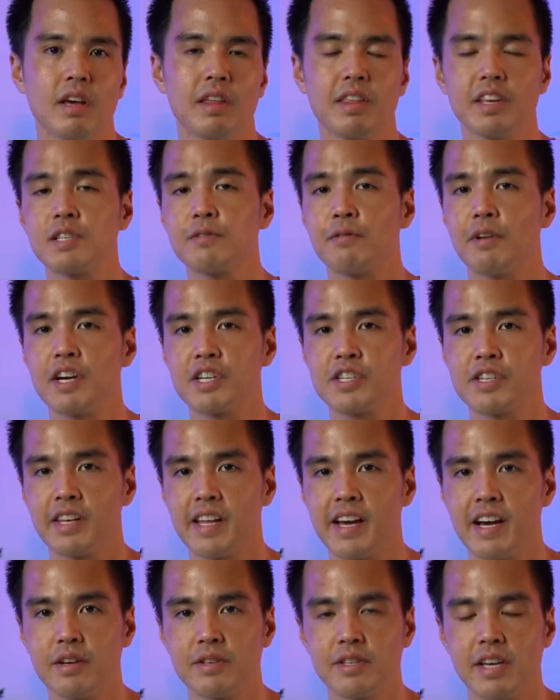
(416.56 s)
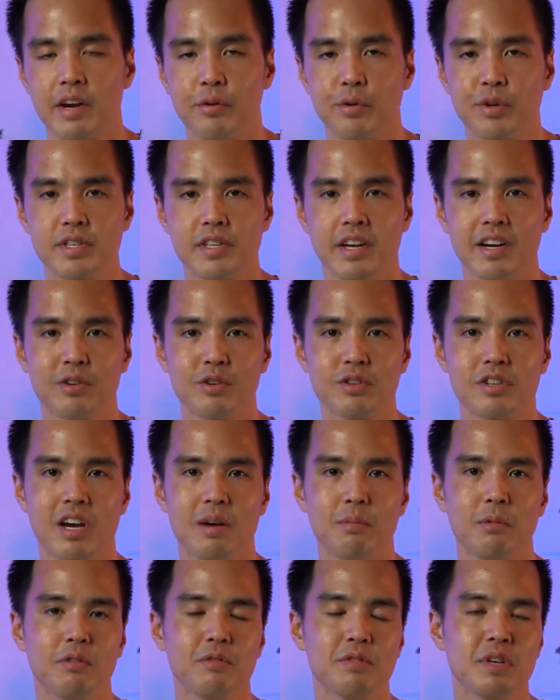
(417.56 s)
Now, this flash allows a recycle
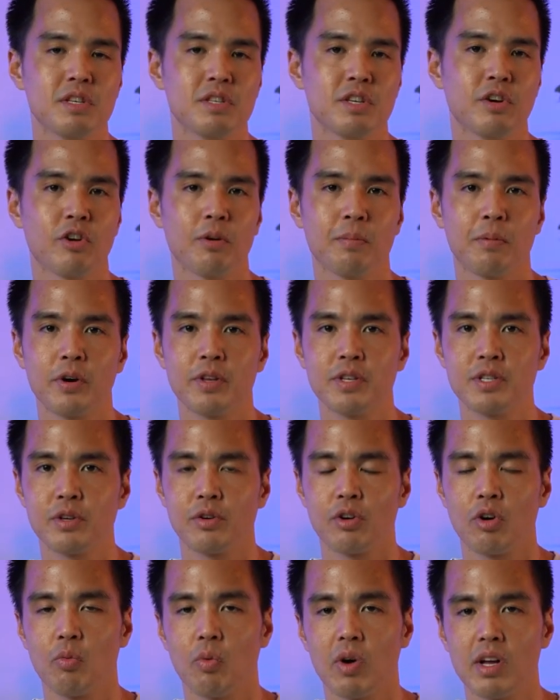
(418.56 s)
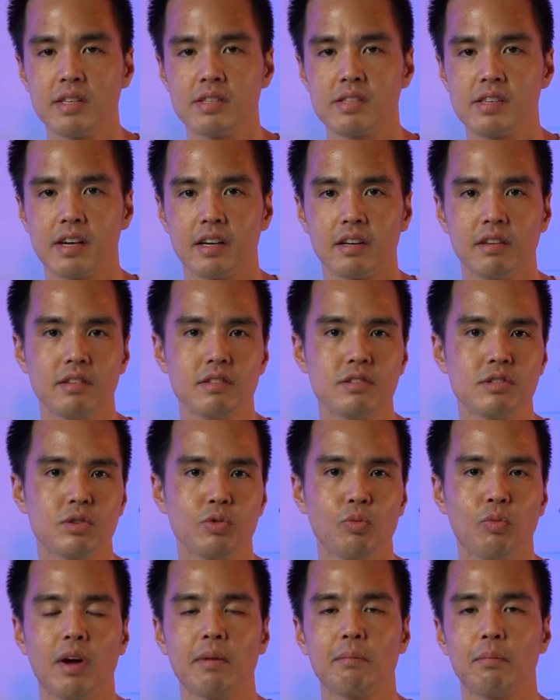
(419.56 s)
time of 0.01 seconds
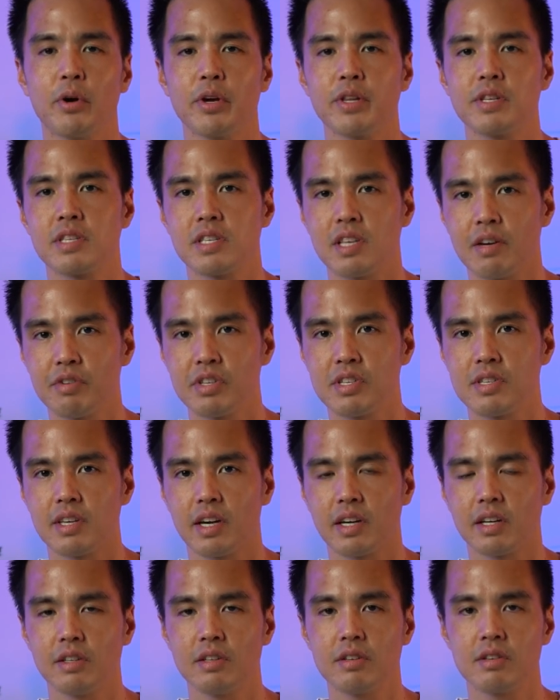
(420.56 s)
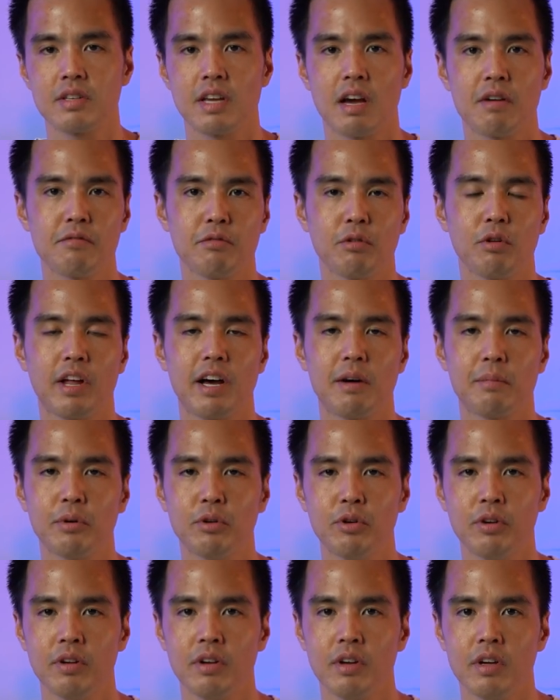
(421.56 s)
to 1.7 seconds at full
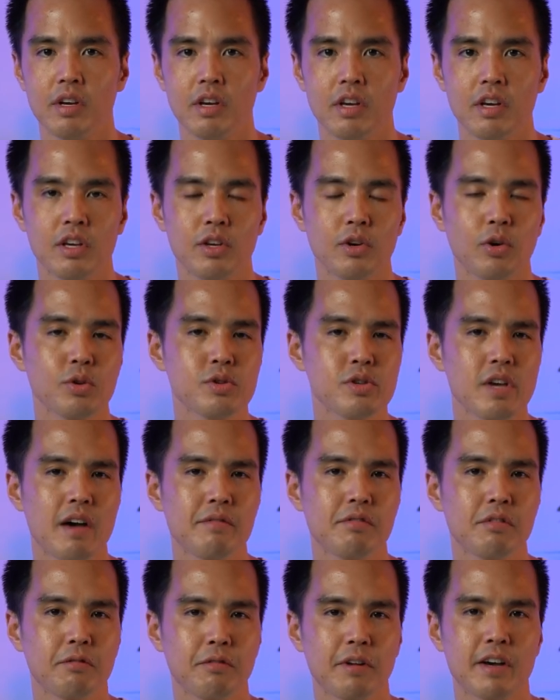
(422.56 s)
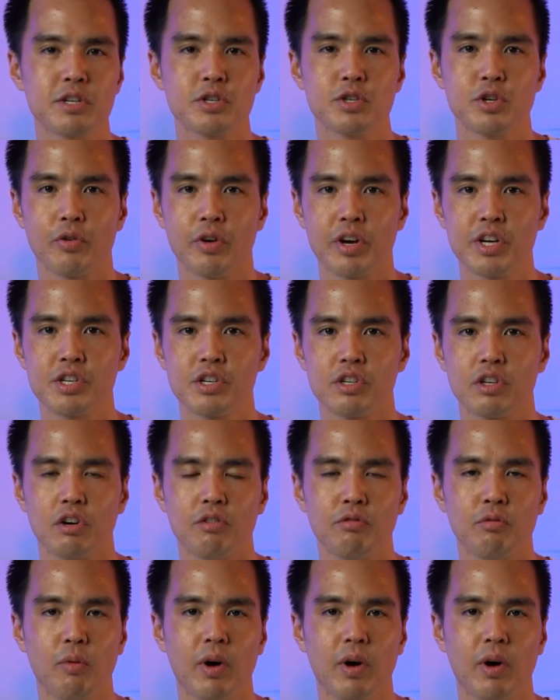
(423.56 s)
output. You also have a flash duration of